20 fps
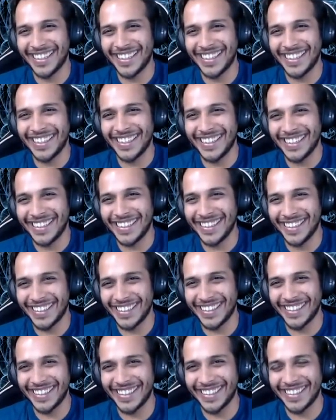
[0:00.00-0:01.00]

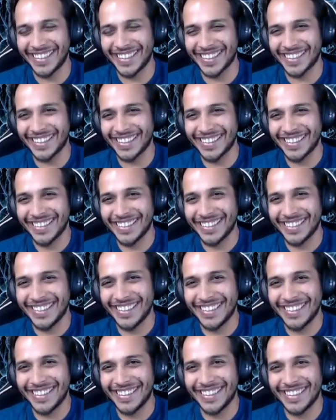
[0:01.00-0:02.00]

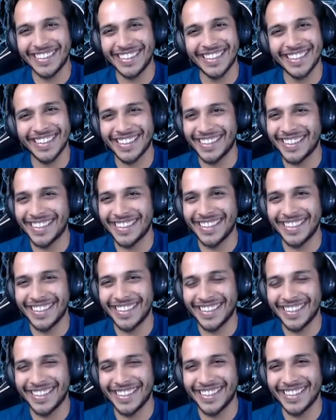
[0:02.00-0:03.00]

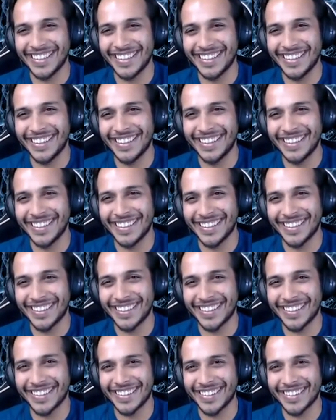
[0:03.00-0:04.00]

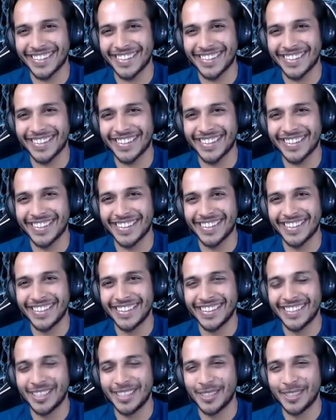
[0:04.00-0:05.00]

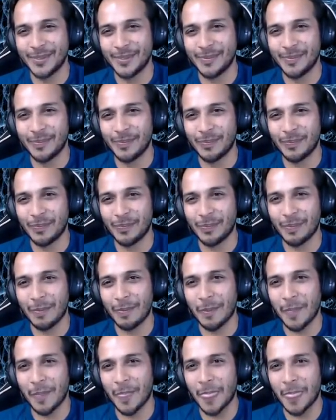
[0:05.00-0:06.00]
This person isn't speaking.